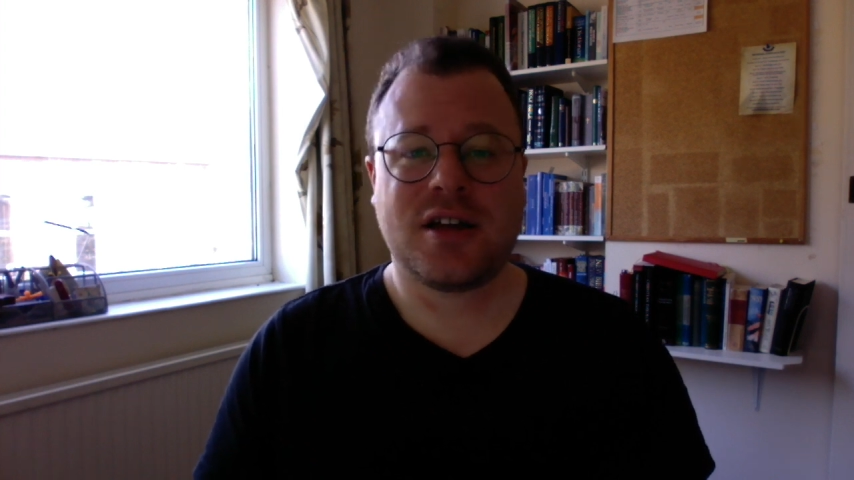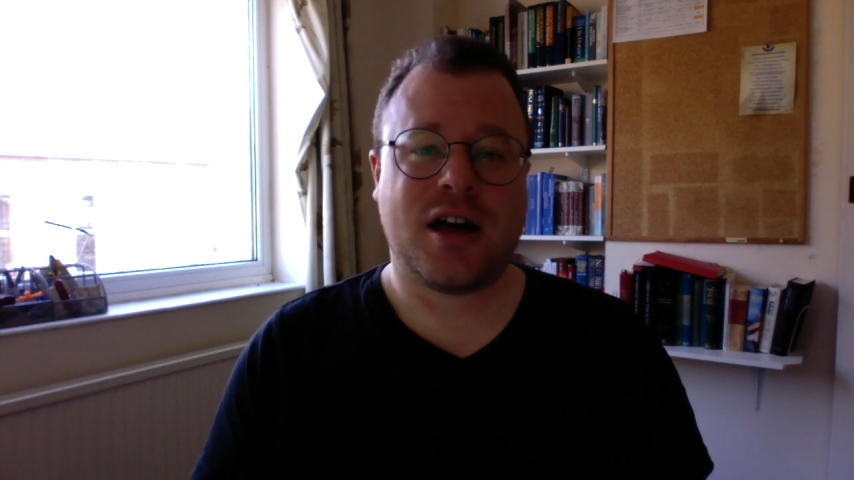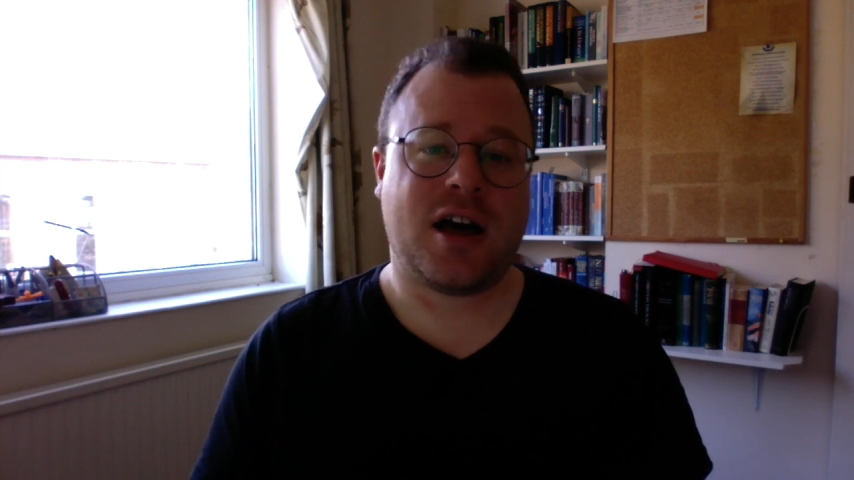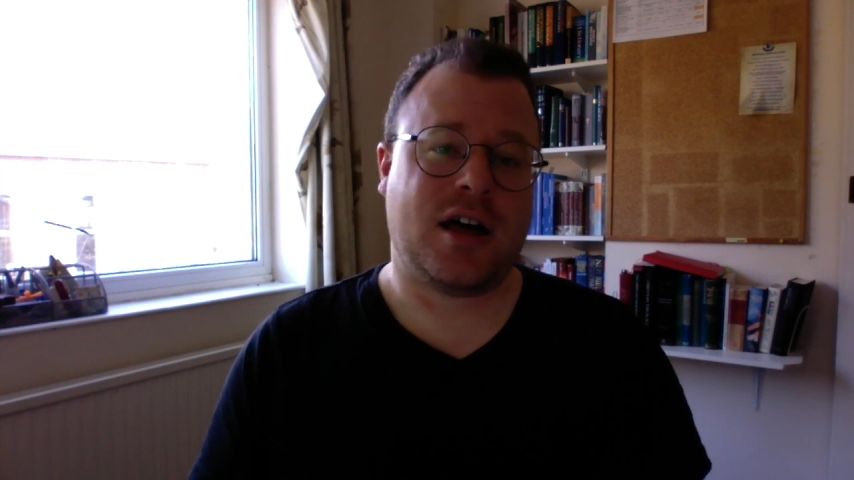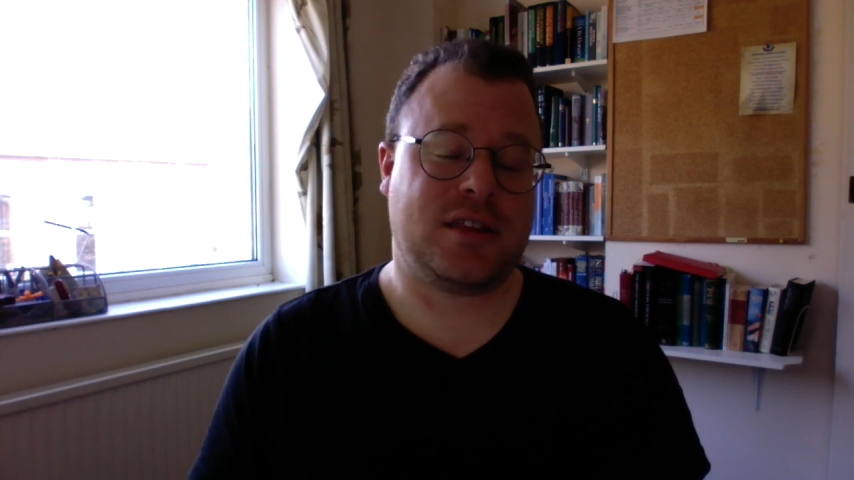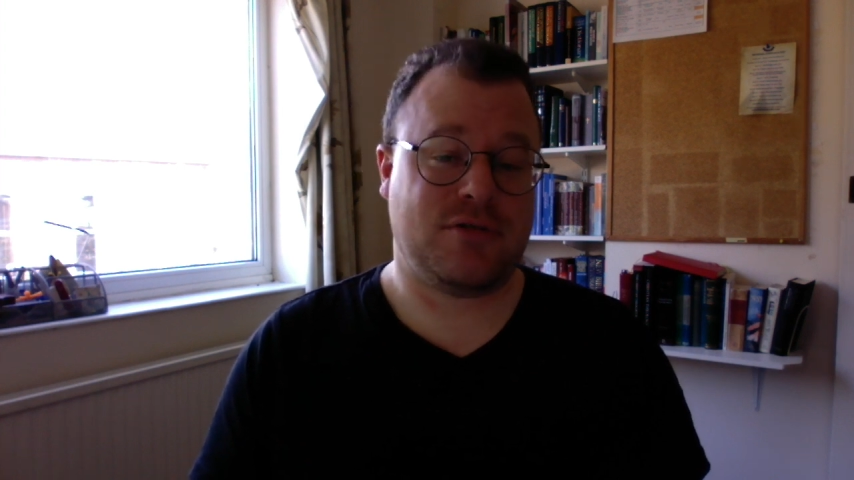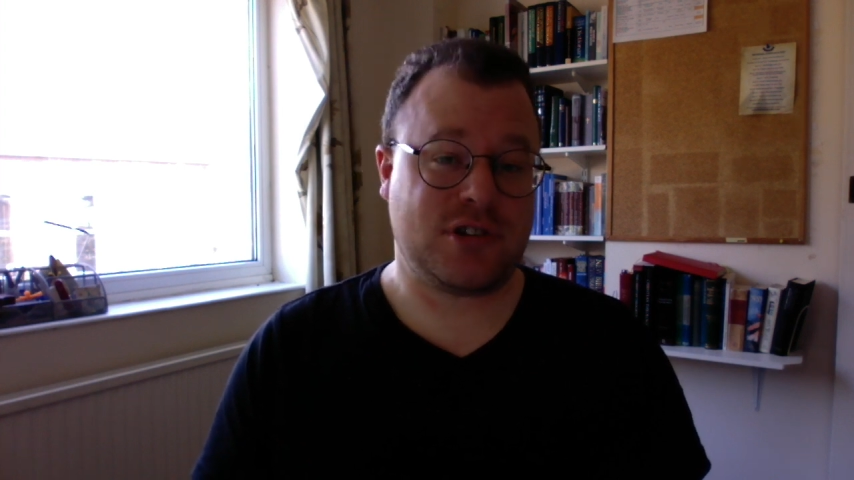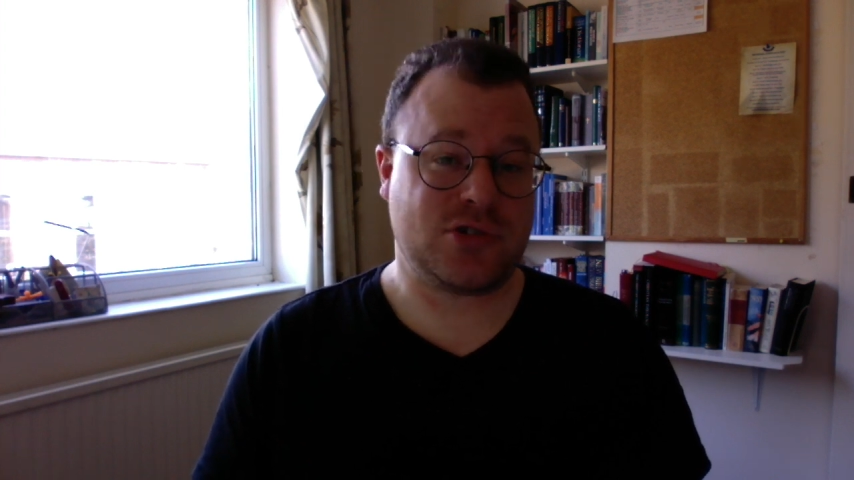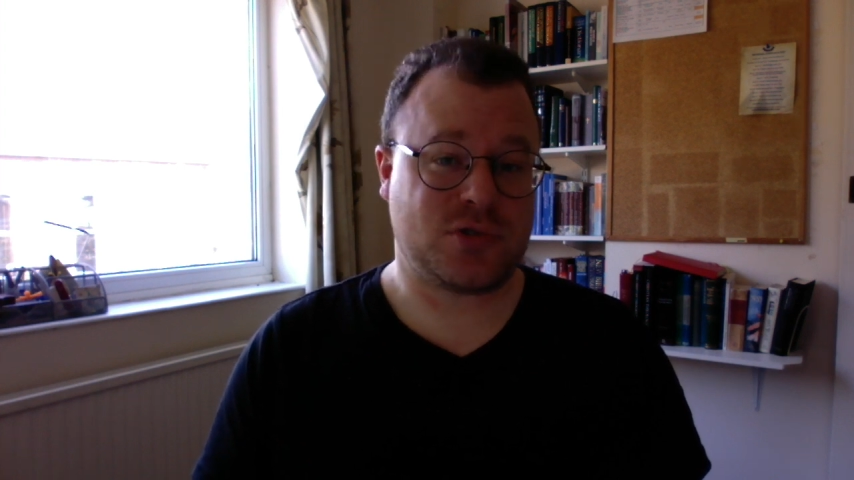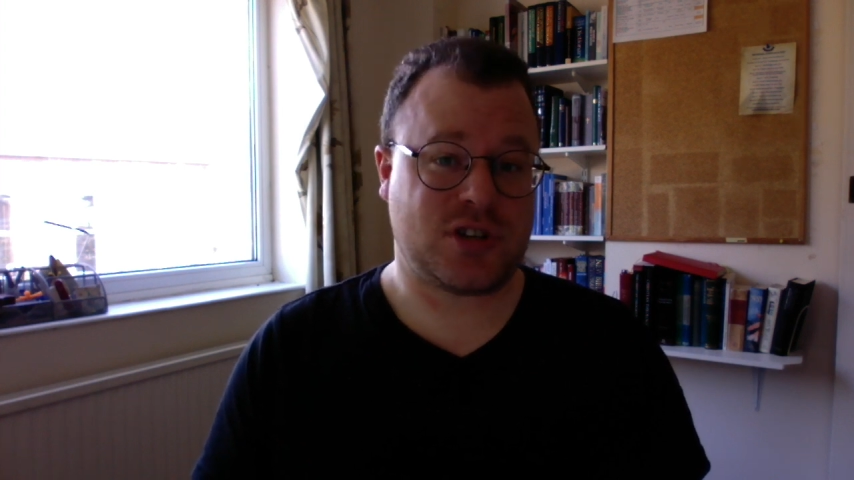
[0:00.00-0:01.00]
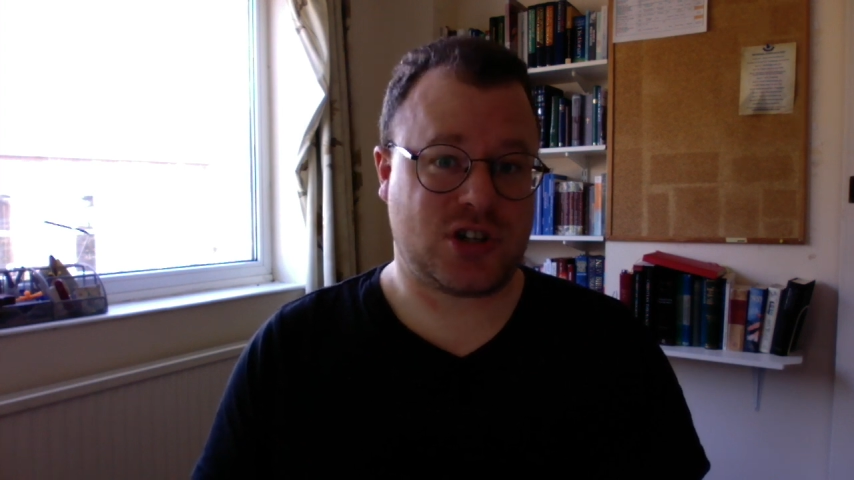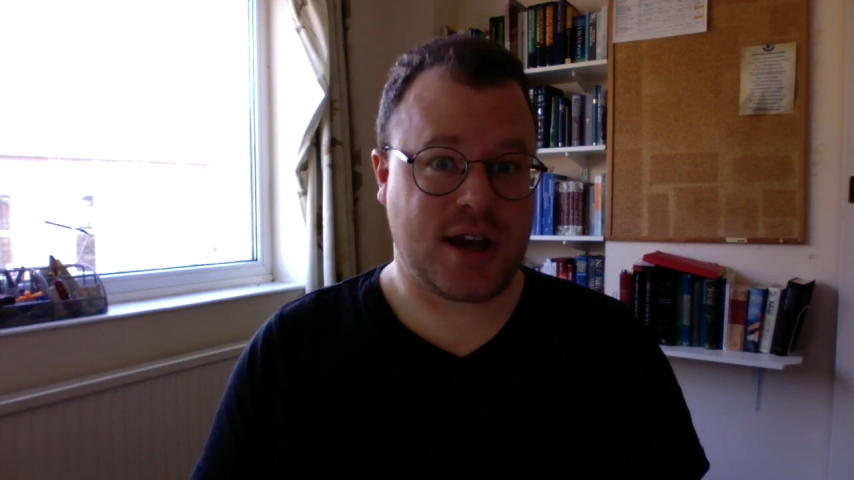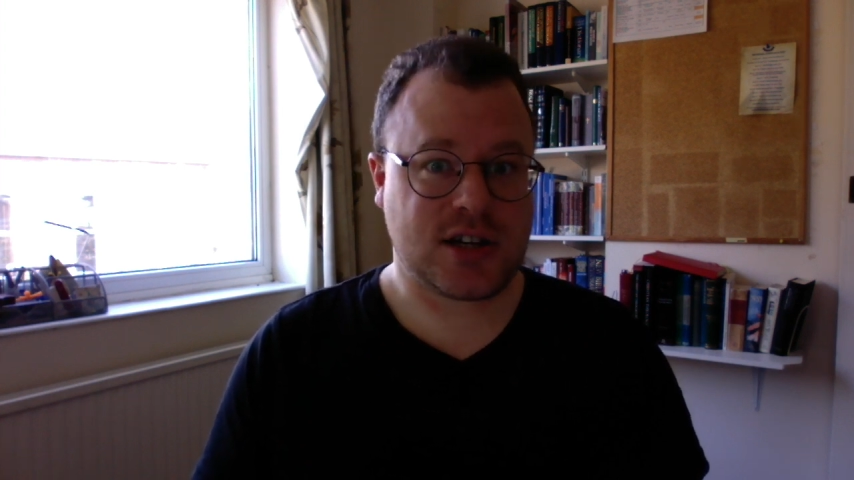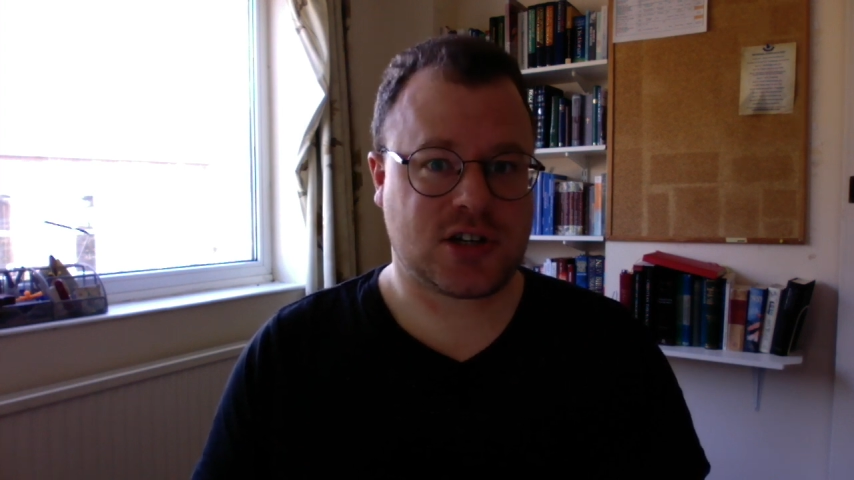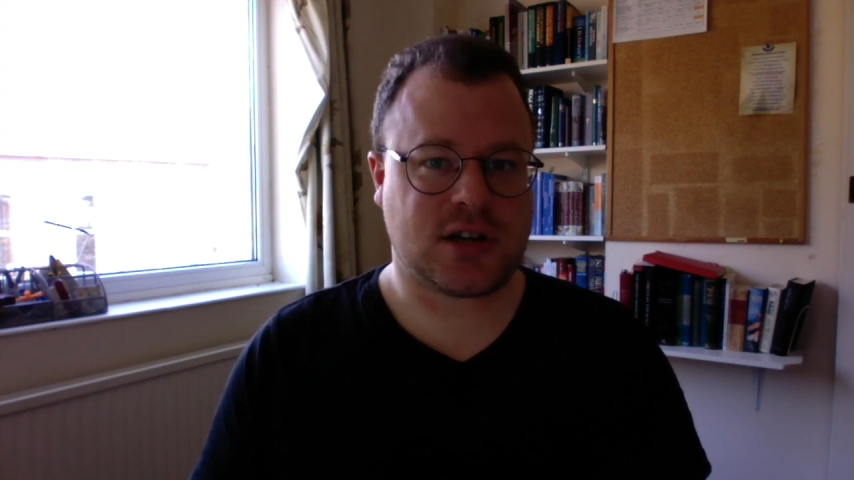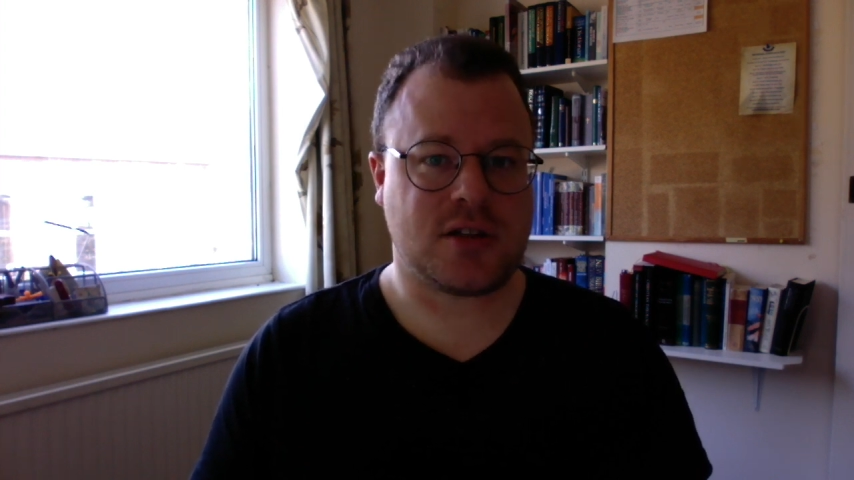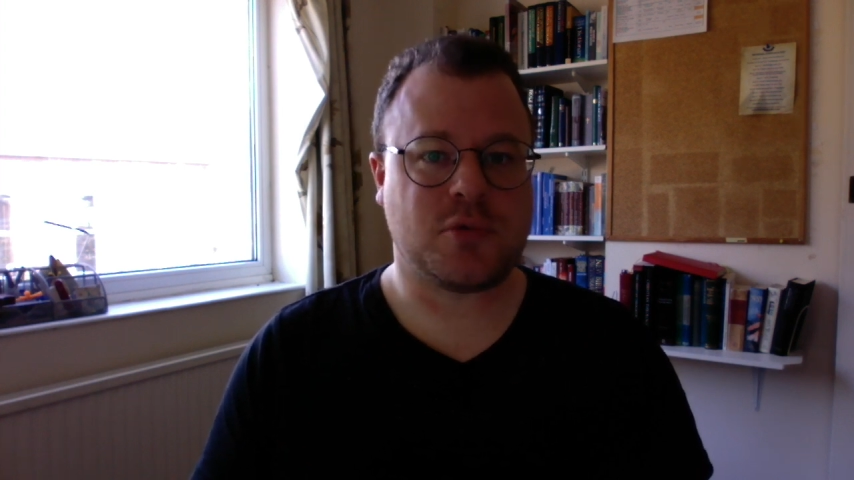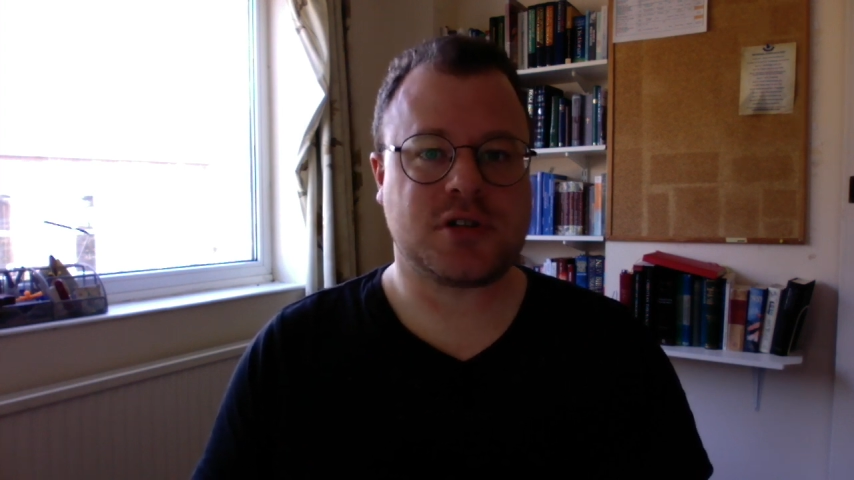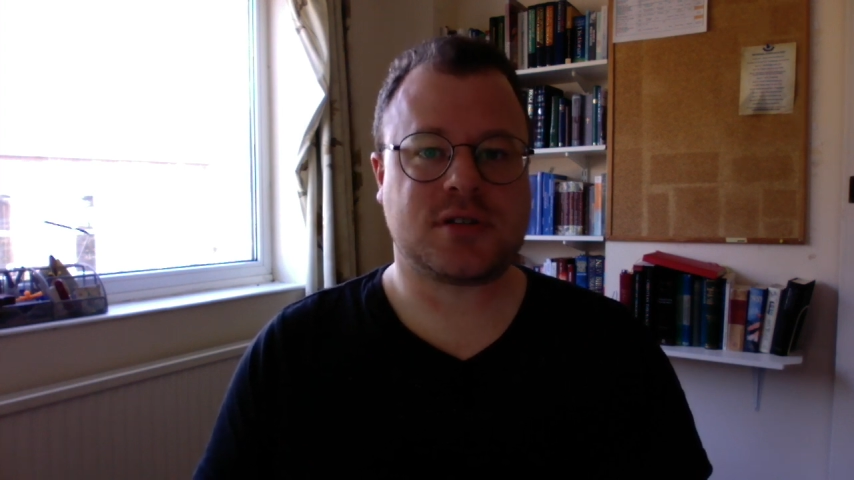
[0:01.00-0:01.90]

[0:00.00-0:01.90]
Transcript: The original suggestion was